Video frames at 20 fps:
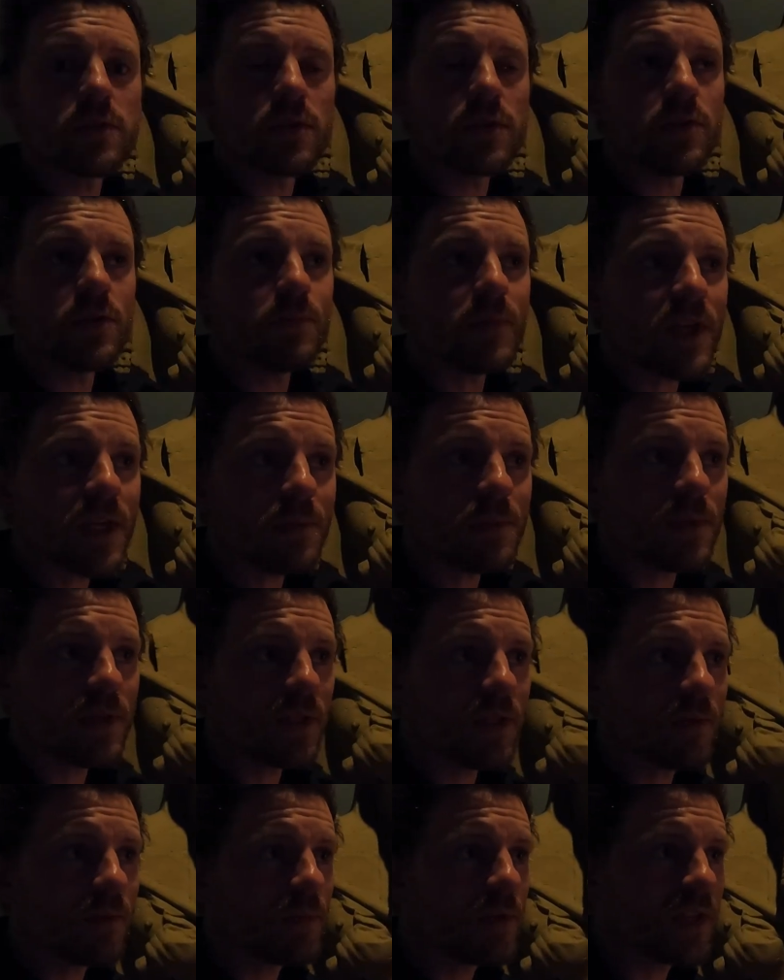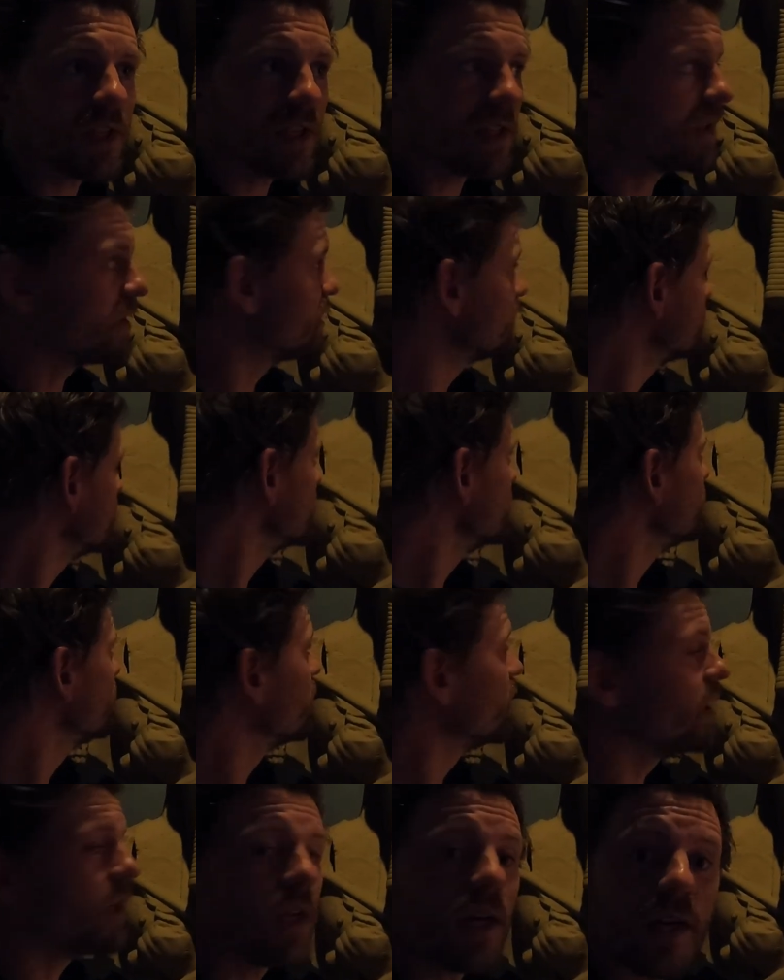So you may be beginning to see
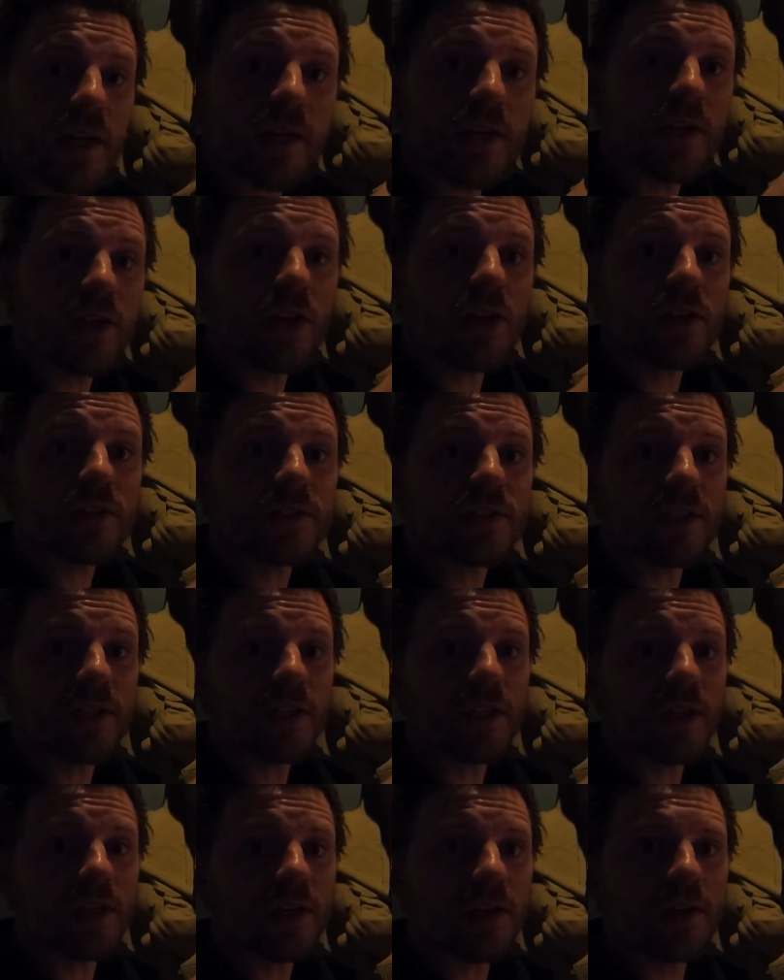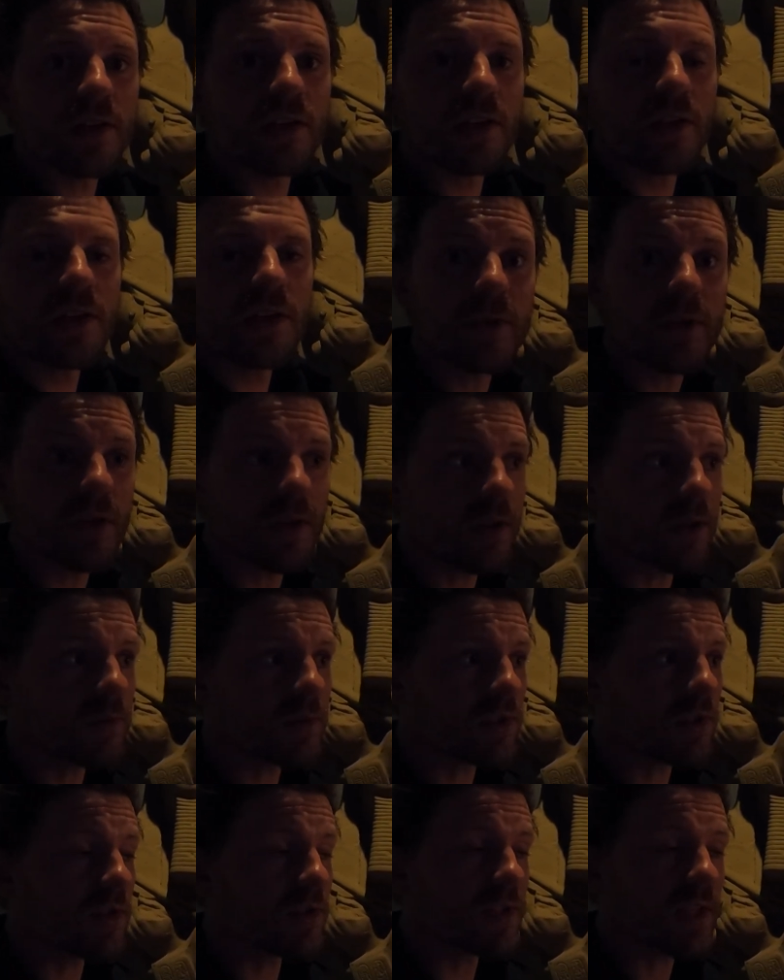why Akhenaten here uh,
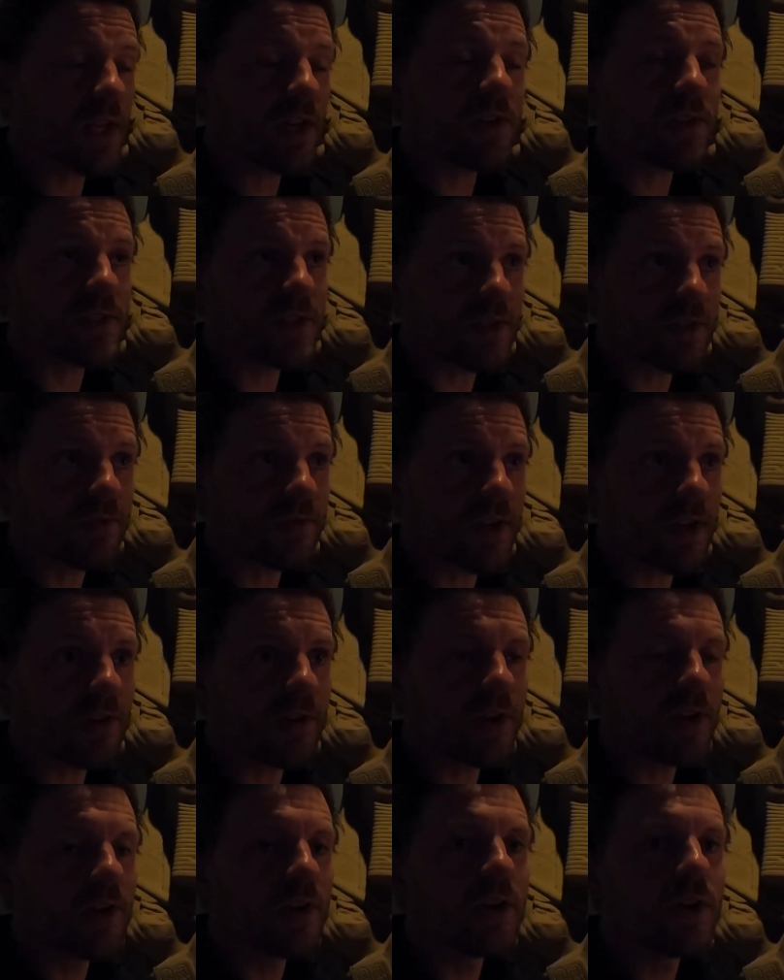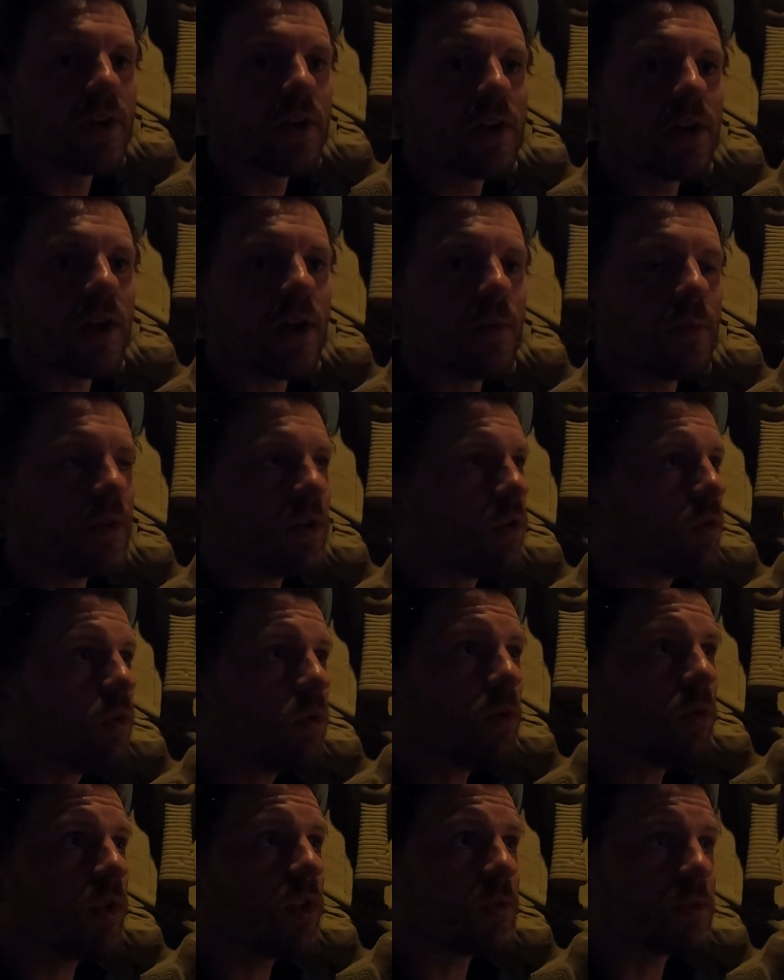was known as the heretic pharaoh, um, you know,
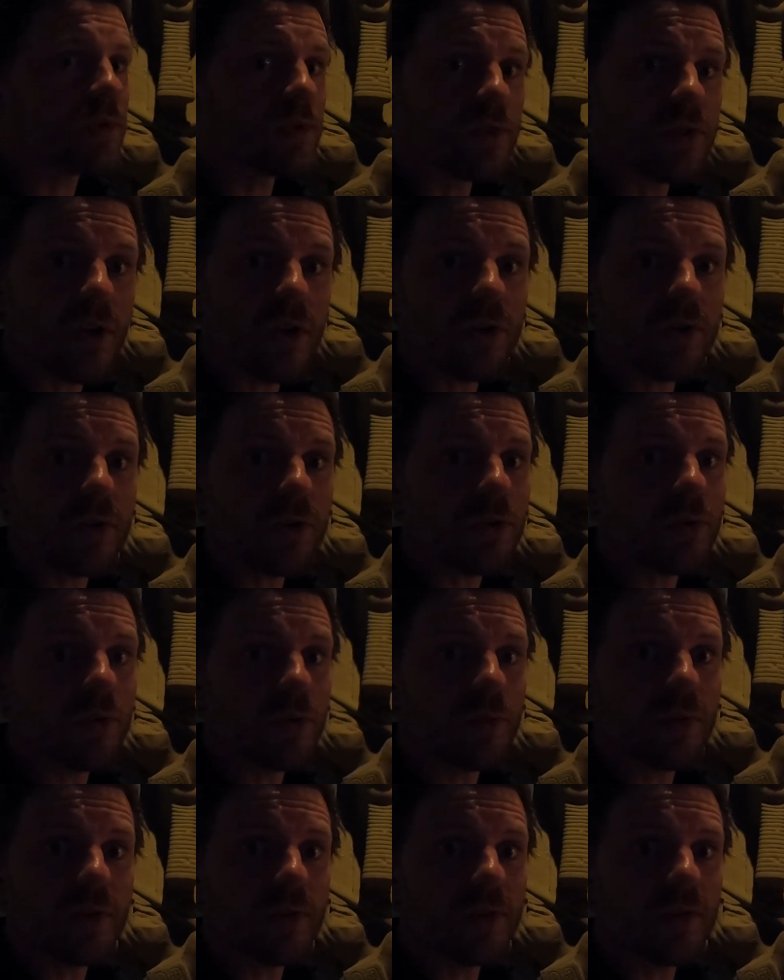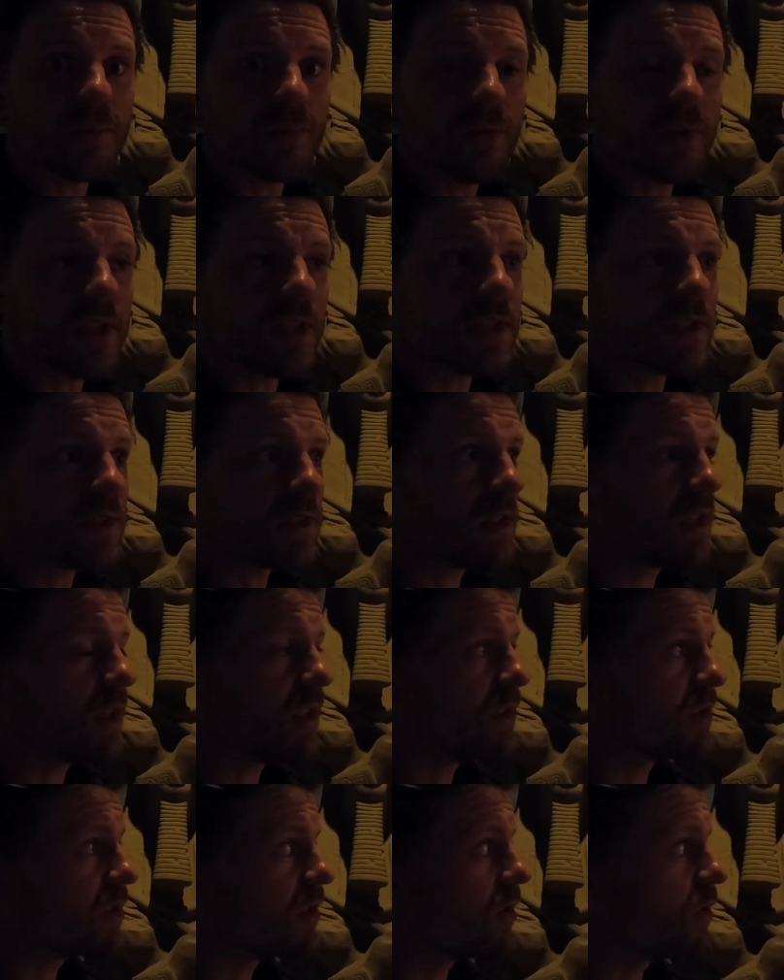all this was not cool with the priests.
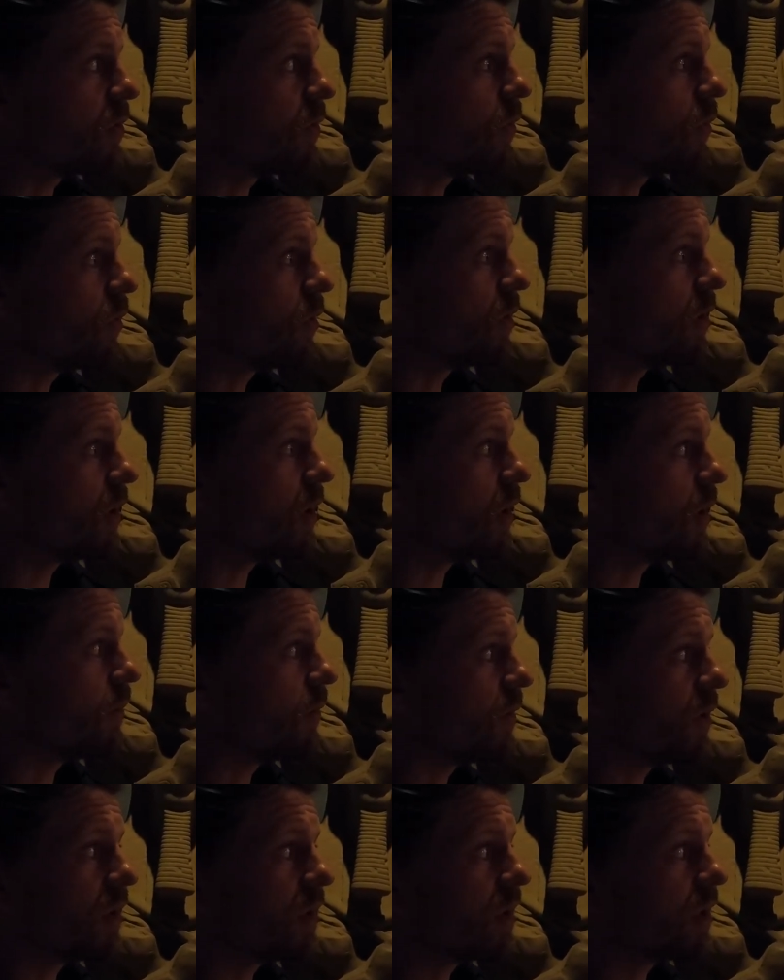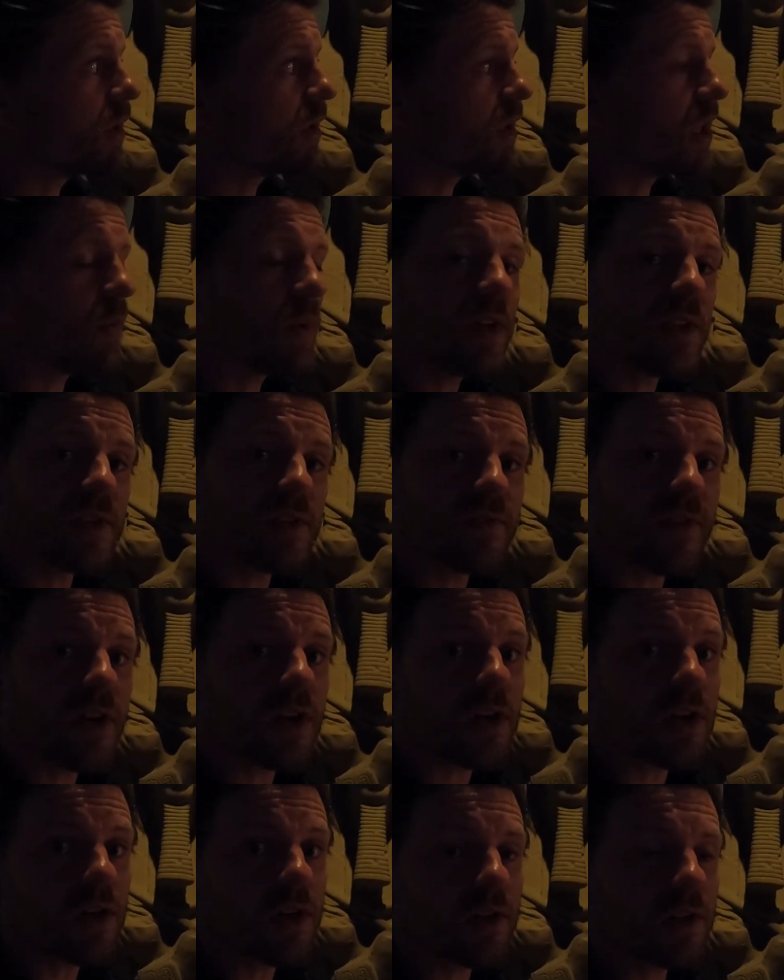And so um, they went as
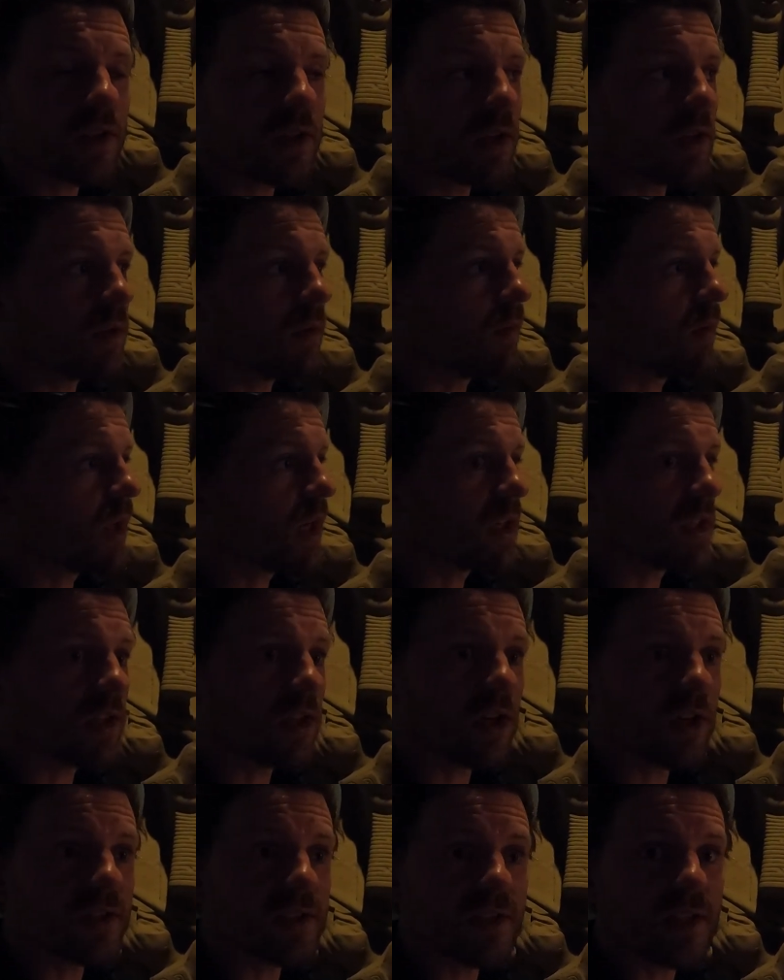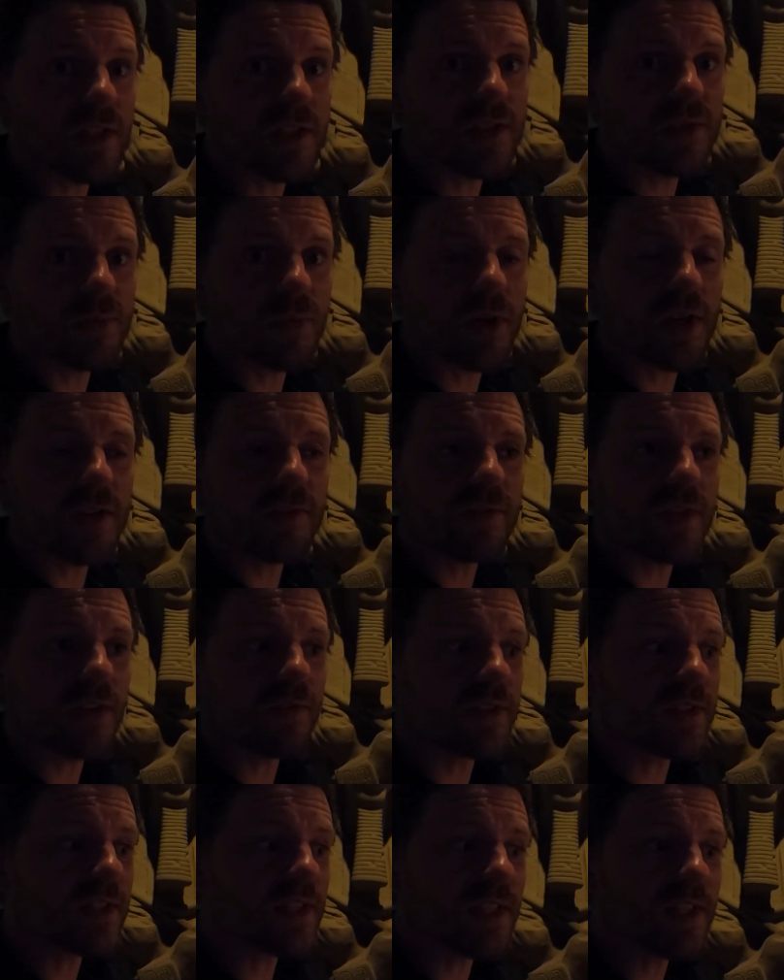far, um, Akhenaten and his wife
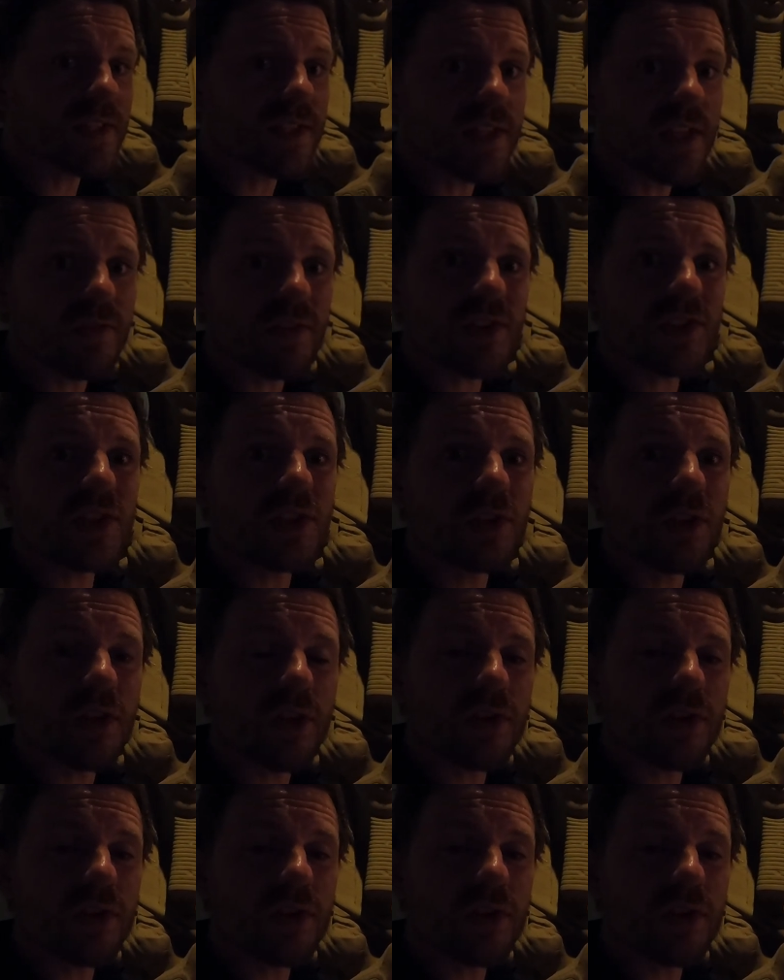Nefertiti, of actually